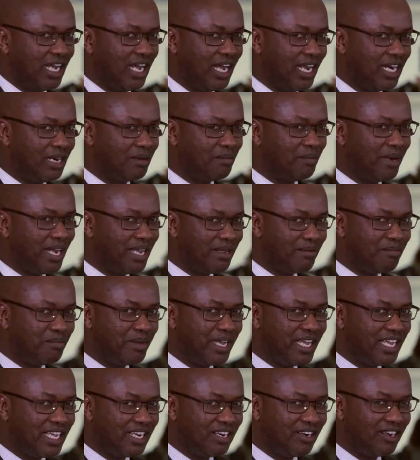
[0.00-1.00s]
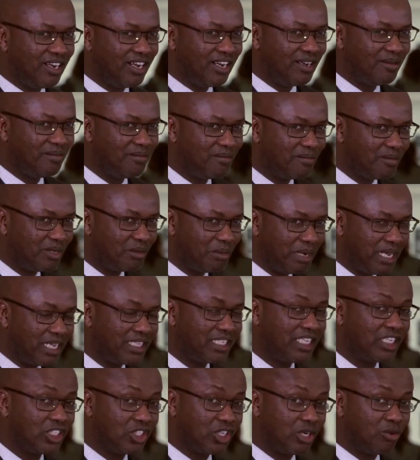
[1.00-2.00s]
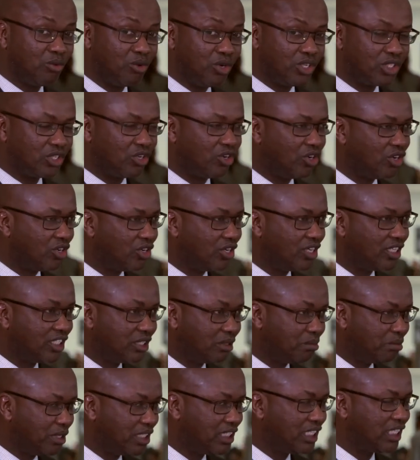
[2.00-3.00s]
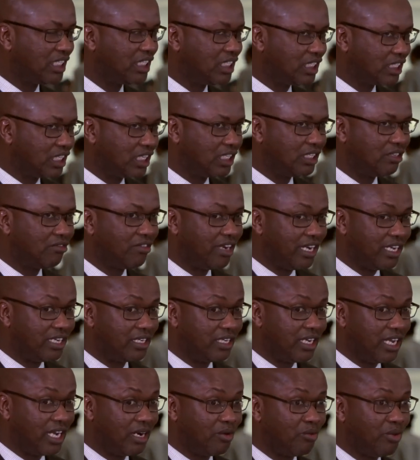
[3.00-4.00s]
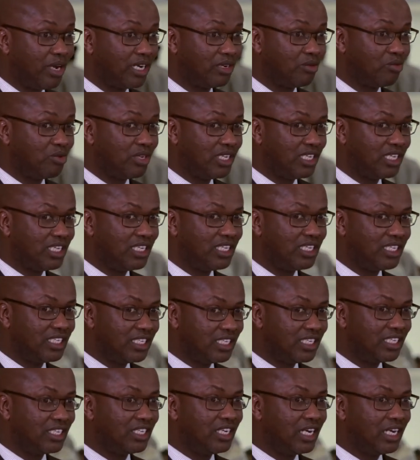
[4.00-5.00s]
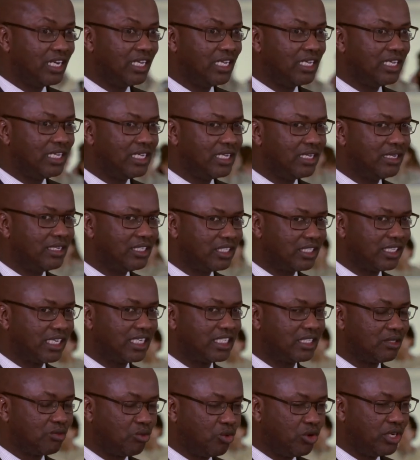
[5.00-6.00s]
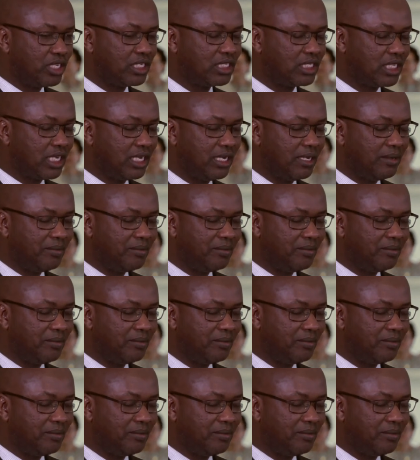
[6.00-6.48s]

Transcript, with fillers: And my main um, my session was on uh, bridging digital divide, and what we really stressed was